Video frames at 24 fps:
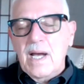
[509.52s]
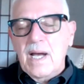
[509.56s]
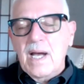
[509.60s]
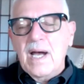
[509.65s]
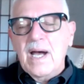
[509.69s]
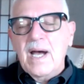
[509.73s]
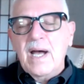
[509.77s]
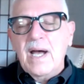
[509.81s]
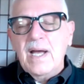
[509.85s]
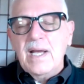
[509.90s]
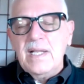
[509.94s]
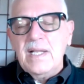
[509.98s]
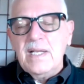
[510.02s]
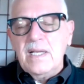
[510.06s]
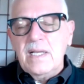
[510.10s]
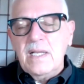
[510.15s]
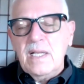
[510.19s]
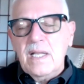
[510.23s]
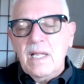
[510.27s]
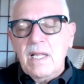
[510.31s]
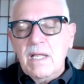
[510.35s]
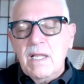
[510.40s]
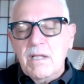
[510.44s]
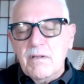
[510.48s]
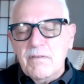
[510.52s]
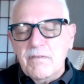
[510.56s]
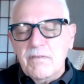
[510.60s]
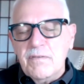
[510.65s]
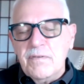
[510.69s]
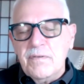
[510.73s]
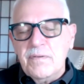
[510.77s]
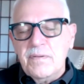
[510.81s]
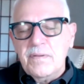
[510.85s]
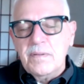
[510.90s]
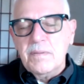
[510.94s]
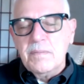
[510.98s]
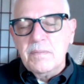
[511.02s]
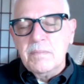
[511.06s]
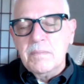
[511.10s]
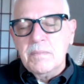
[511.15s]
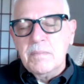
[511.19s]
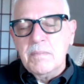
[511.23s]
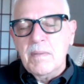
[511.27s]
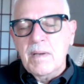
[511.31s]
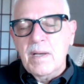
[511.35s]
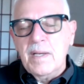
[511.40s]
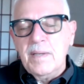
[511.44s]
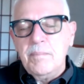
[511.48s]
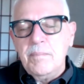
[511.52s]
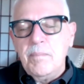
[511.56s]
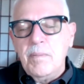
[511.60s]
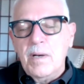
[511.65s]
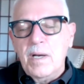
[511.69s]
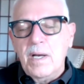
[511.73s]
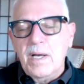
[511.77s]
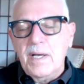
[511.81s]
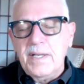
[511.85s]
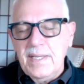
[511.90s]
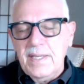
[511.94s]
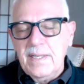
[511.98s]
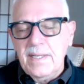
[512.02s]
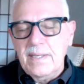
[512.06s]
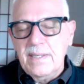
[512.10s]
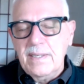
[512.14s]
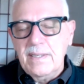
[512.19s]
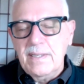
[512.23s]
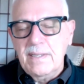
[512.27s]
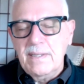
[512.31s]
I love my body.